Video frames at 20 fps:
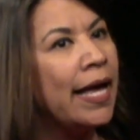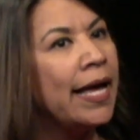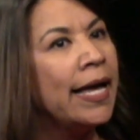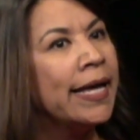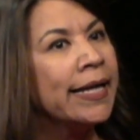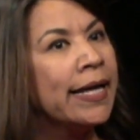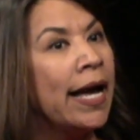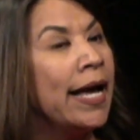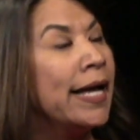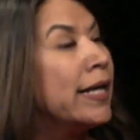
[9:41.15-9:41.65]

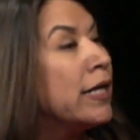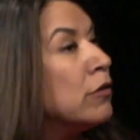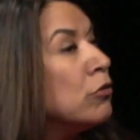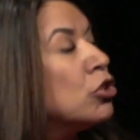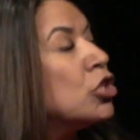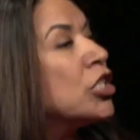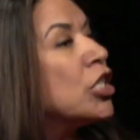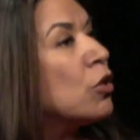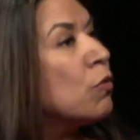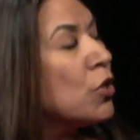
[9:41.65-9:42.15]
I can
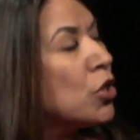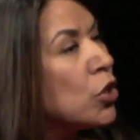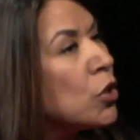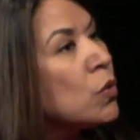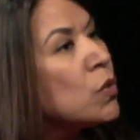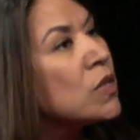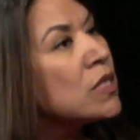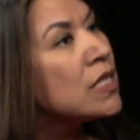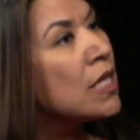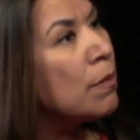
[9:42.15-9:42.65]
share with you
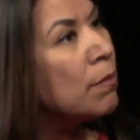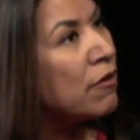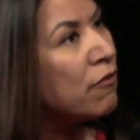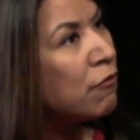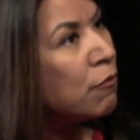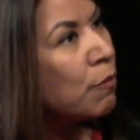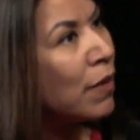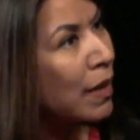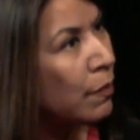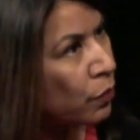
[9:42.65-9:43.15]
some
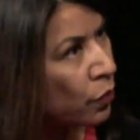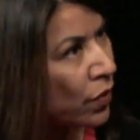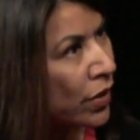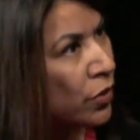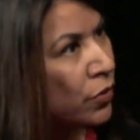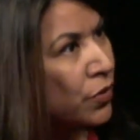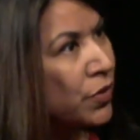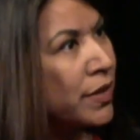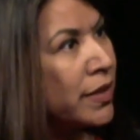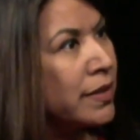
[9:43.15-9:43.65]
of my
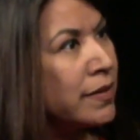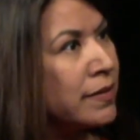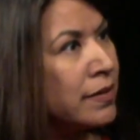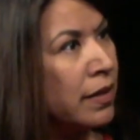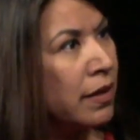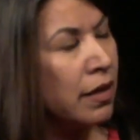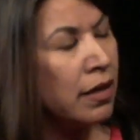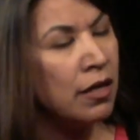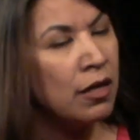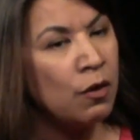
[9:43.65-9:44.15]
priorities.
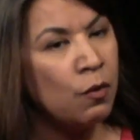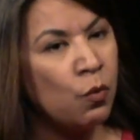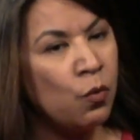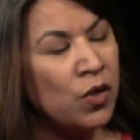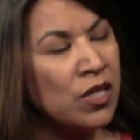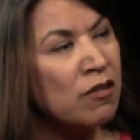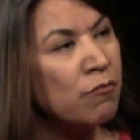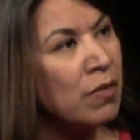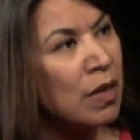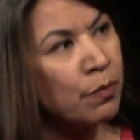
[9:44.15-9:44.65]

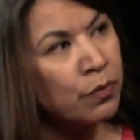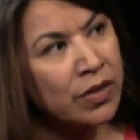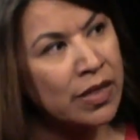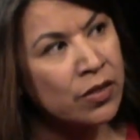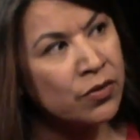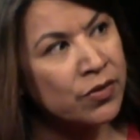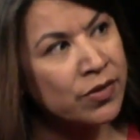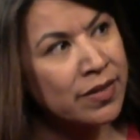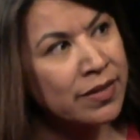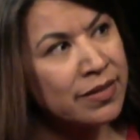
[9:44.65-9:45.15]
One of my
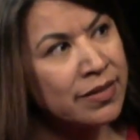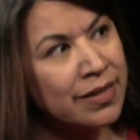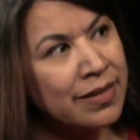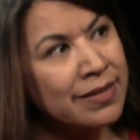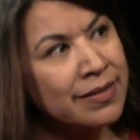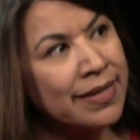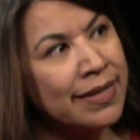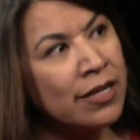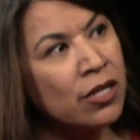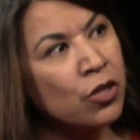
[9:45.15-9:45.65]
priorities
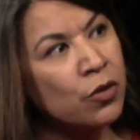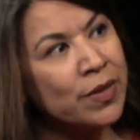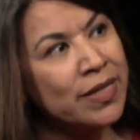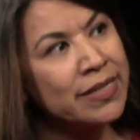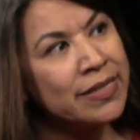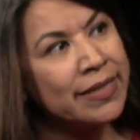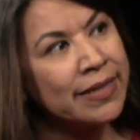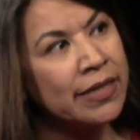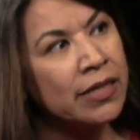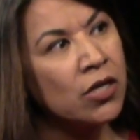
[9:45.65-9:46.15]
is
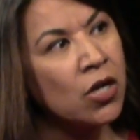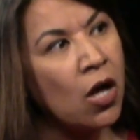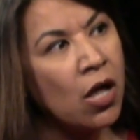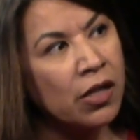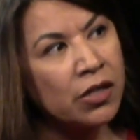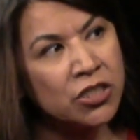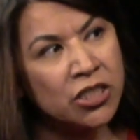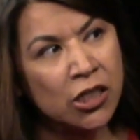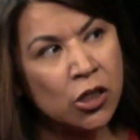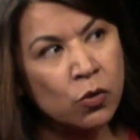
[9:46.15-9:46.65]
increasing
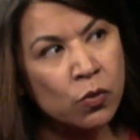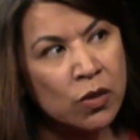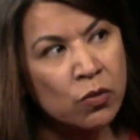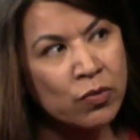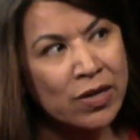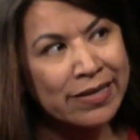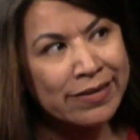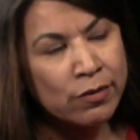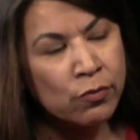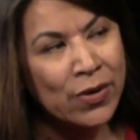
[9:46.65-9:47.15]
college and
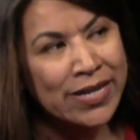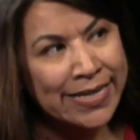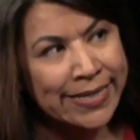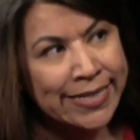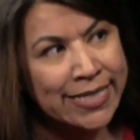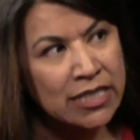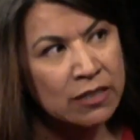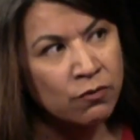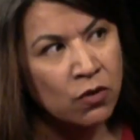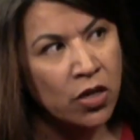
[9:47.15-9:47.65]
career
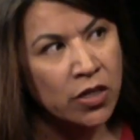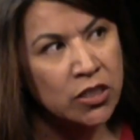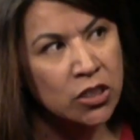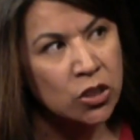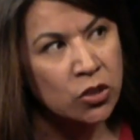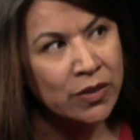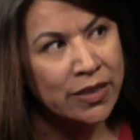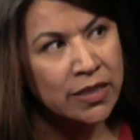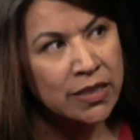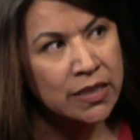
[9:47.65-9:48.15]
readiness for all
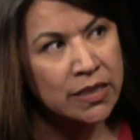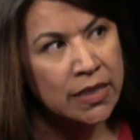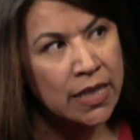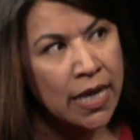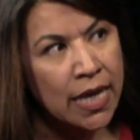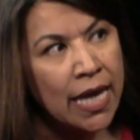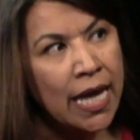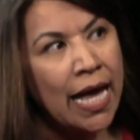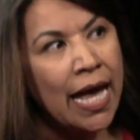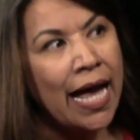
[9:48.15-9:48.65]
students.
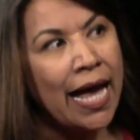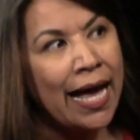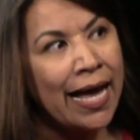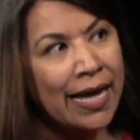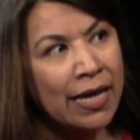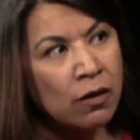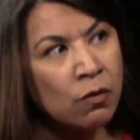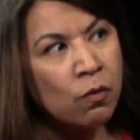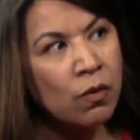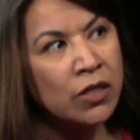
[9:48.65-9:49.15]
Mm-hmm.
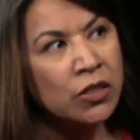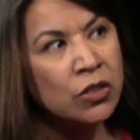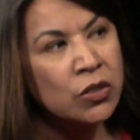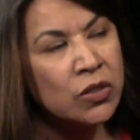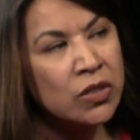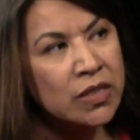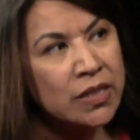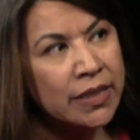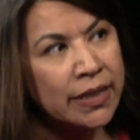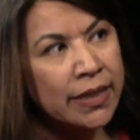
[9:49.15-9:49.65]
I want
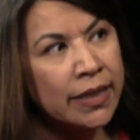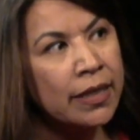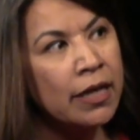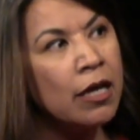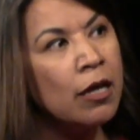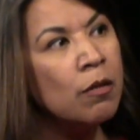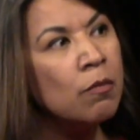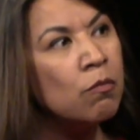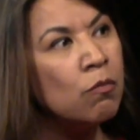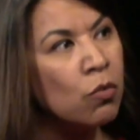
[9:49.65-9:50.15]
to see
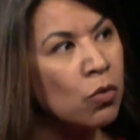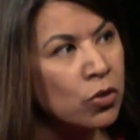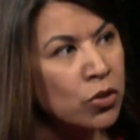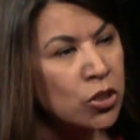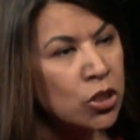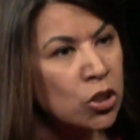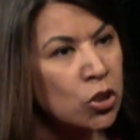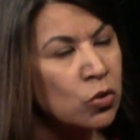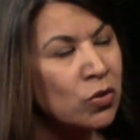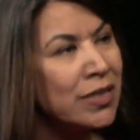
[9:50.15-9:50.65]
more
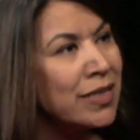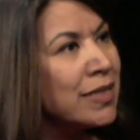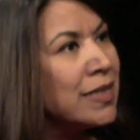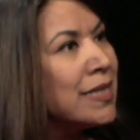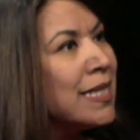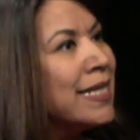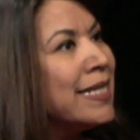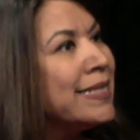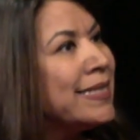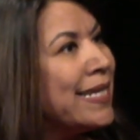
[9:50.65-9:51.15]

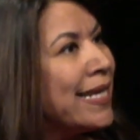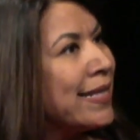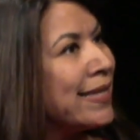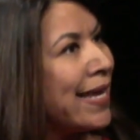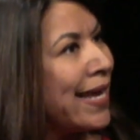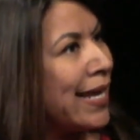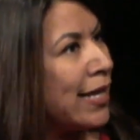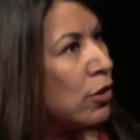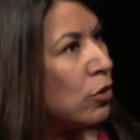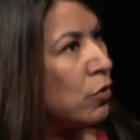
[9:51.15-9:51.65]
students take
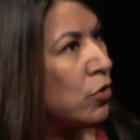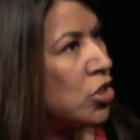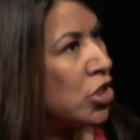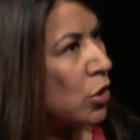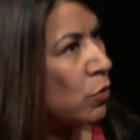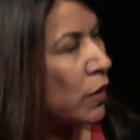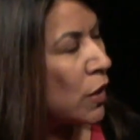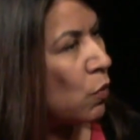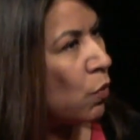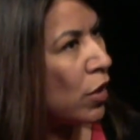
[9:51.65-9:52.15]
the A through
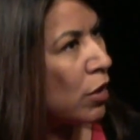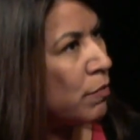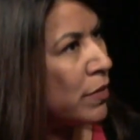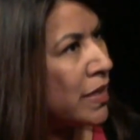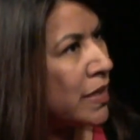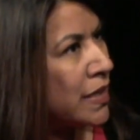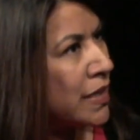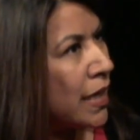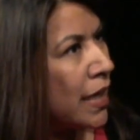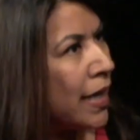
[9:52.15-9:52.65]
G
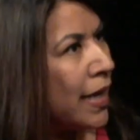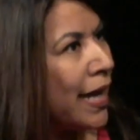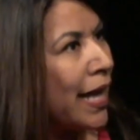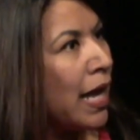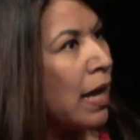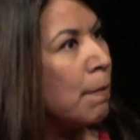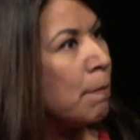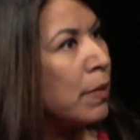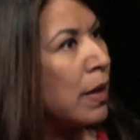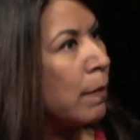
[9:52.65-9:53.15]
requirements
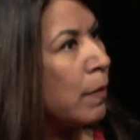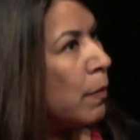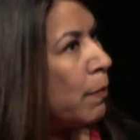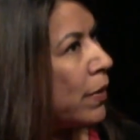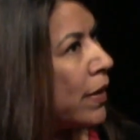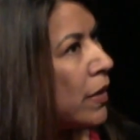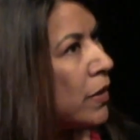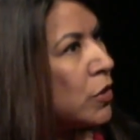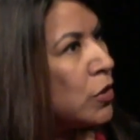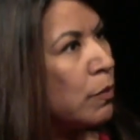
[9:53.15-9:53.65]
and be
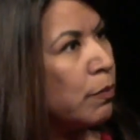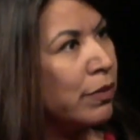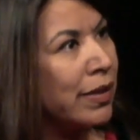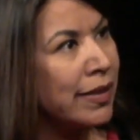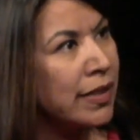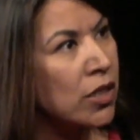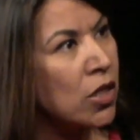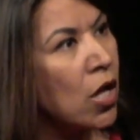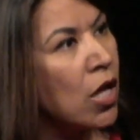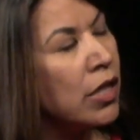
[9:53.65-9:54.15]
prepared to
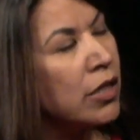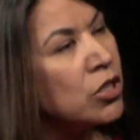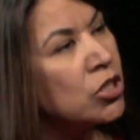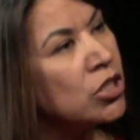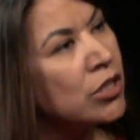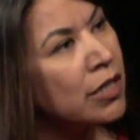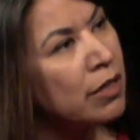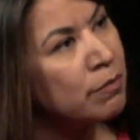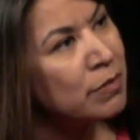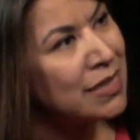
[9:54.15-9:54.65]
apply to
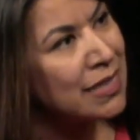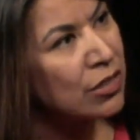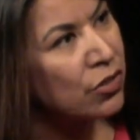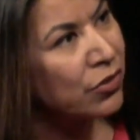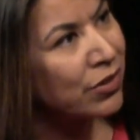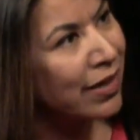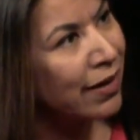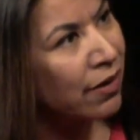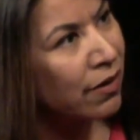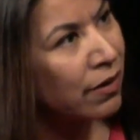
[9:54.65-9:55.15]
college come
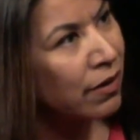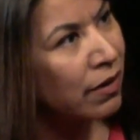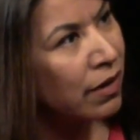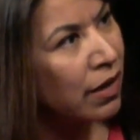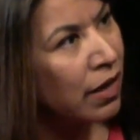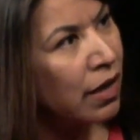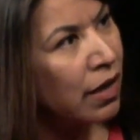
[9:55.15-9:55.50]
senior year.